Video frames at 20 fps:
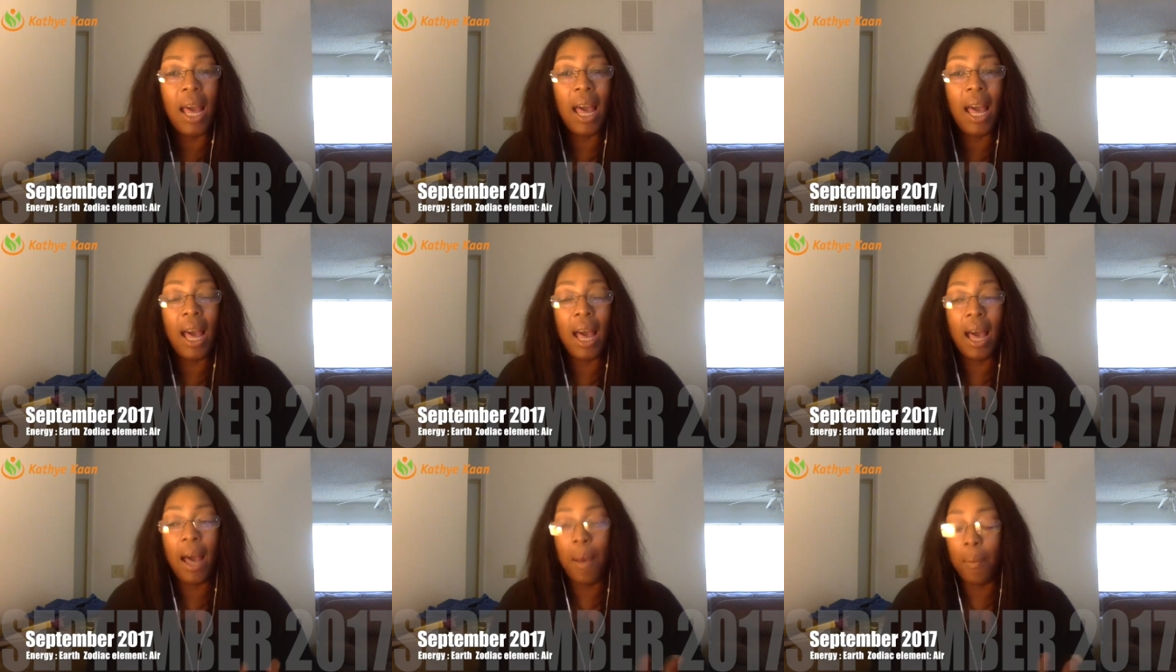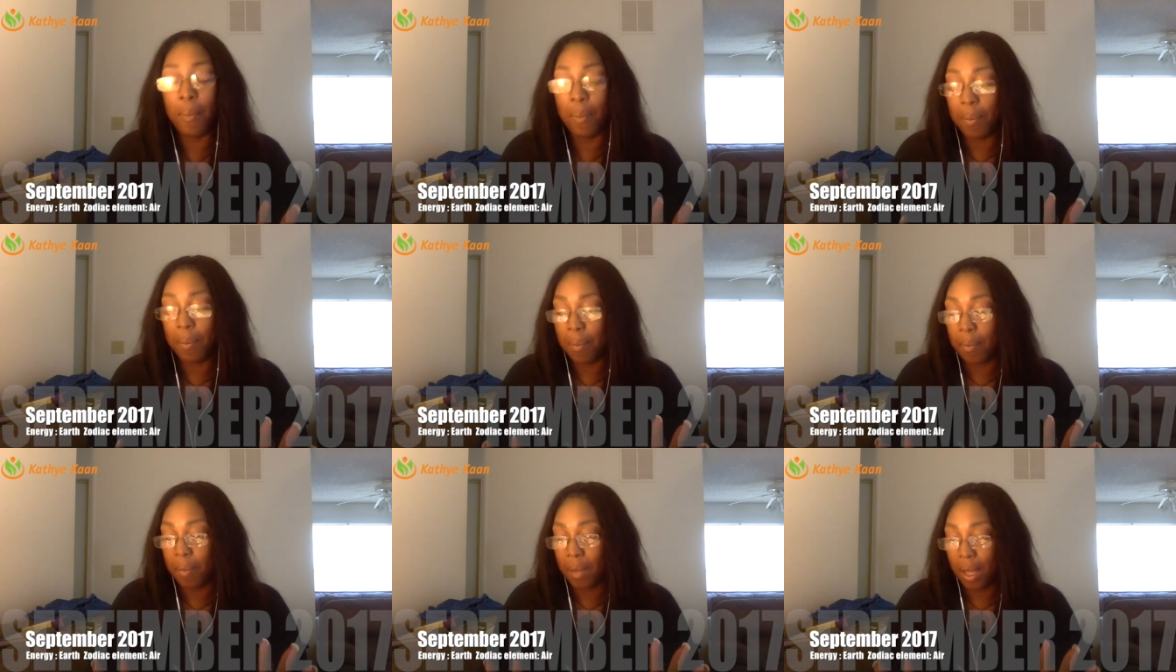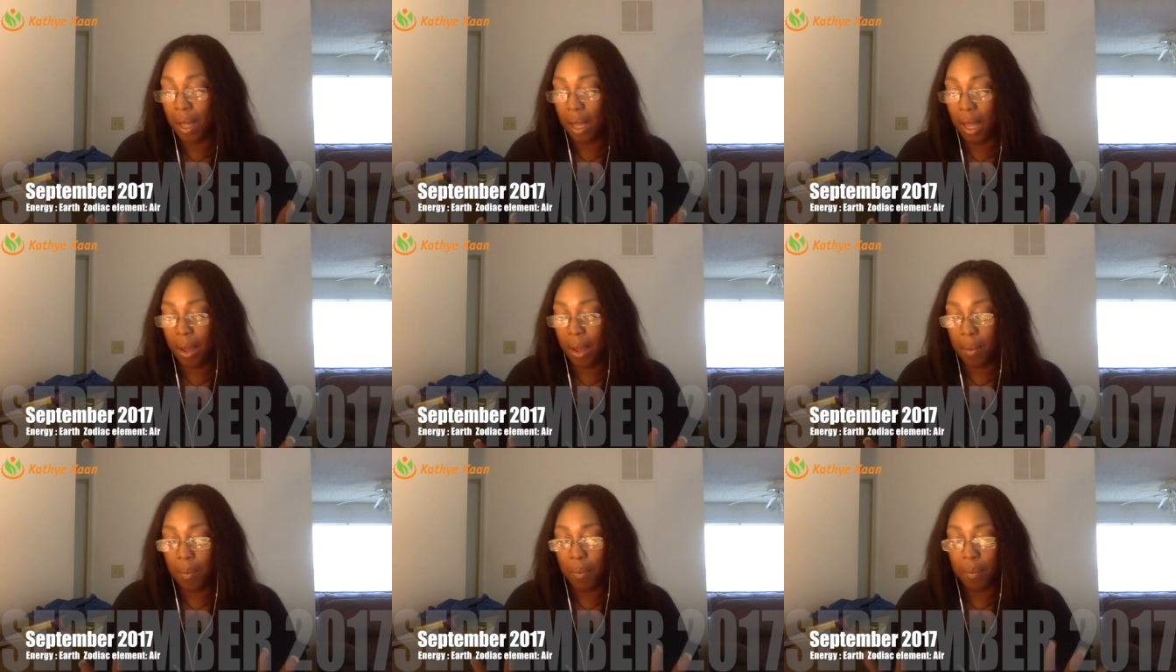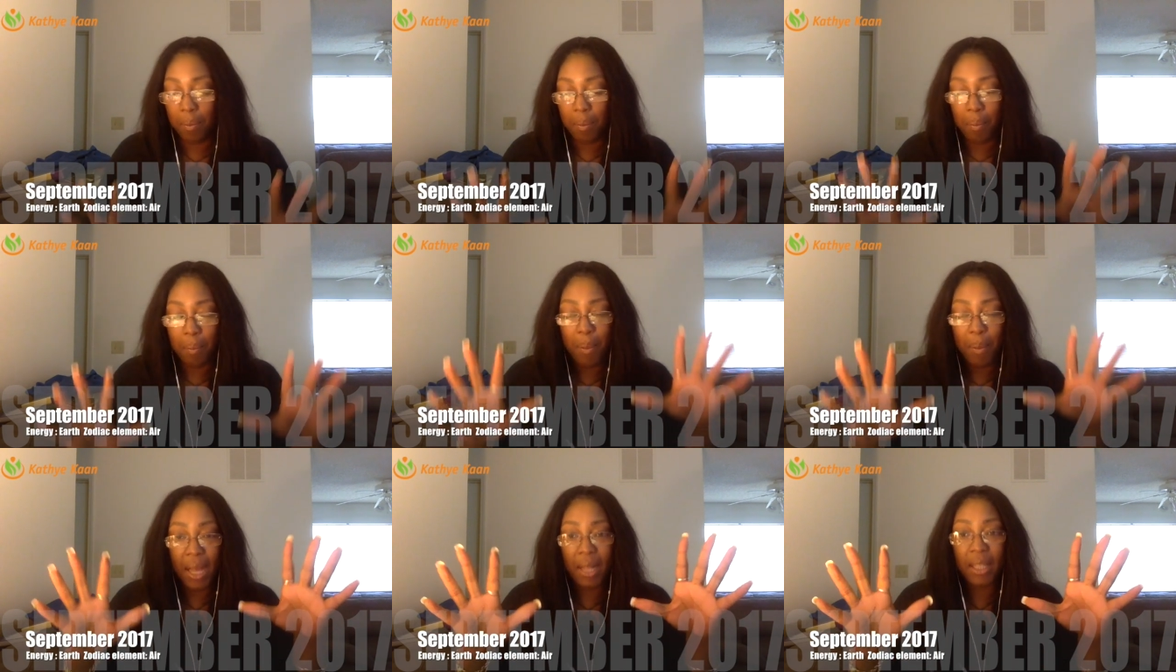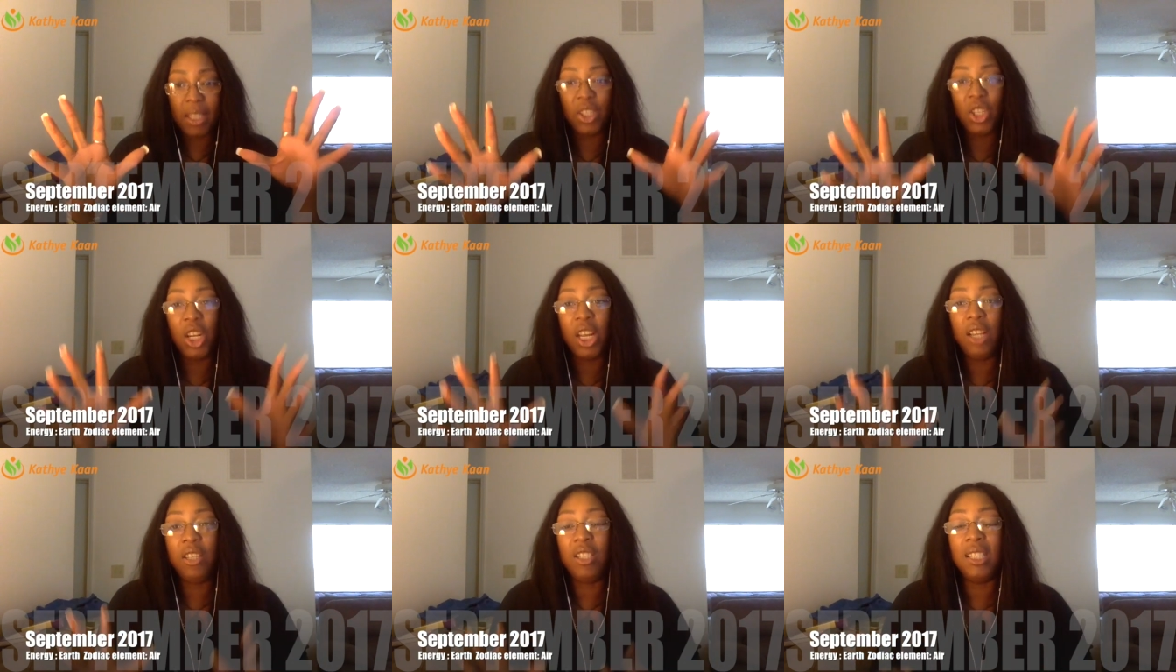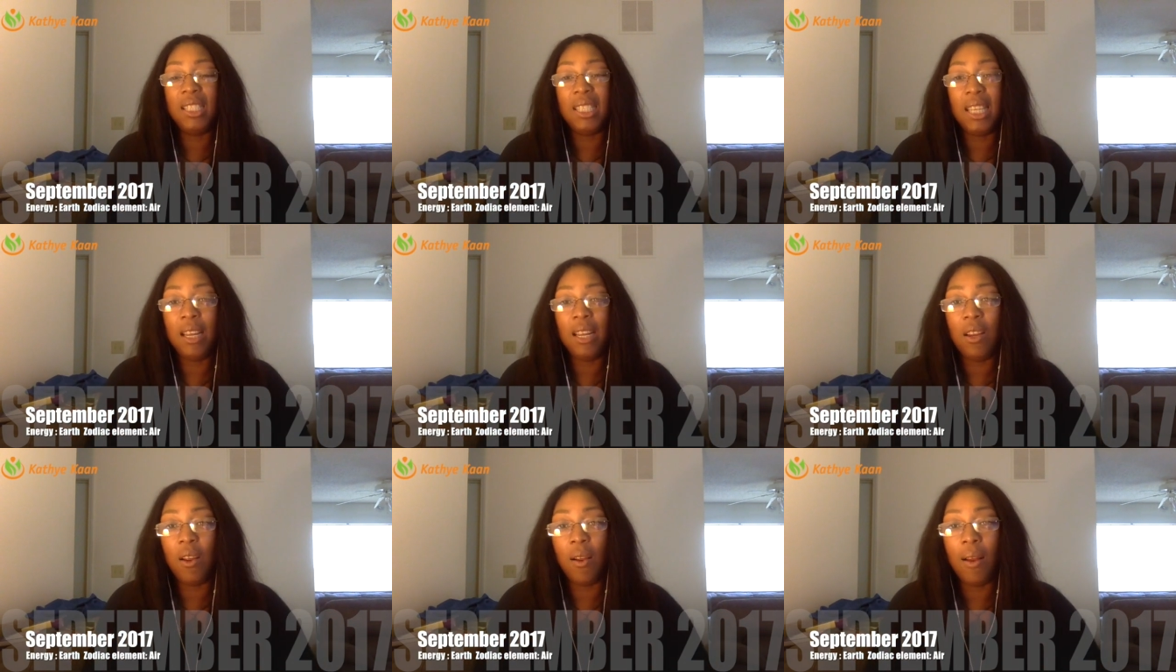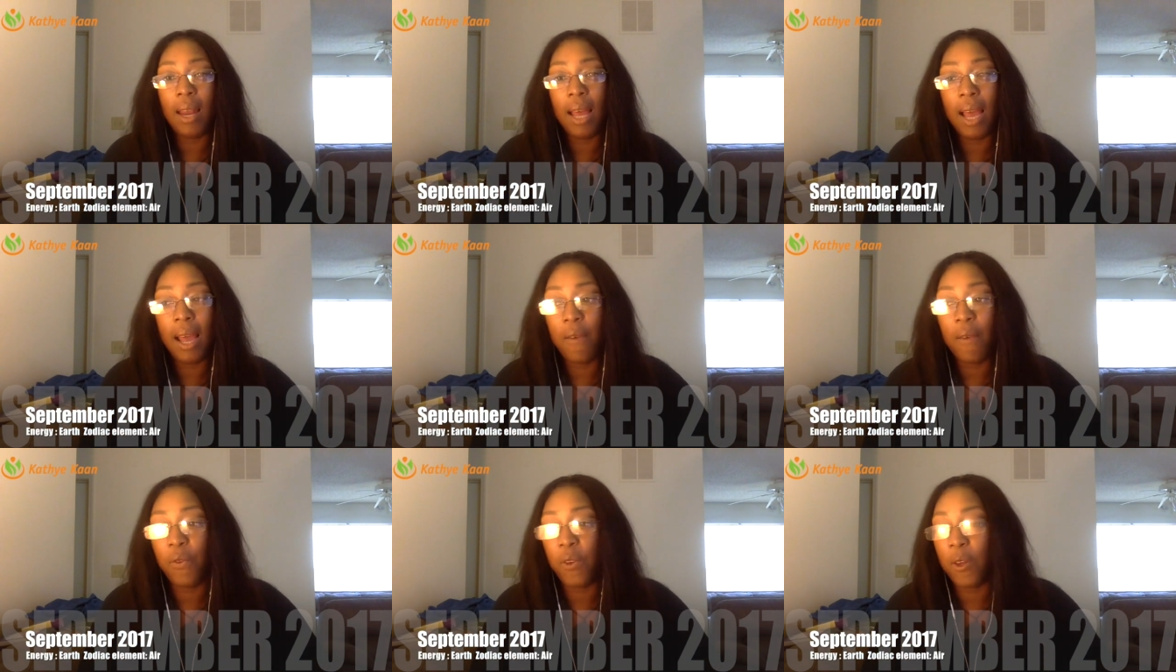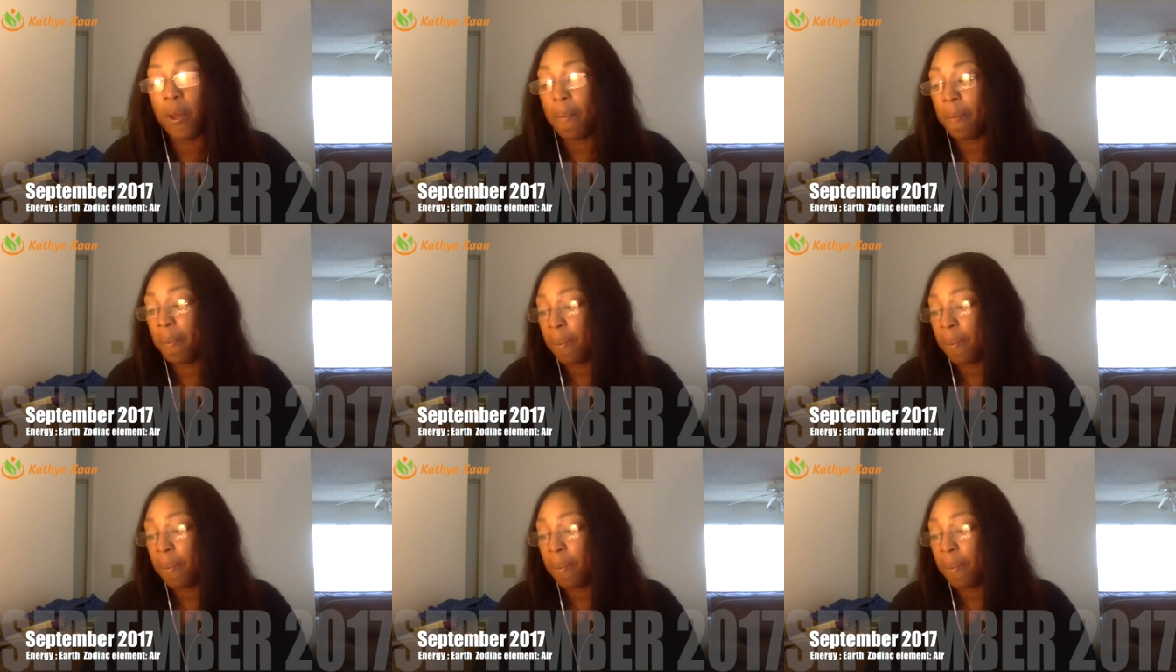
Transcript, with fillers: make the changes in your life,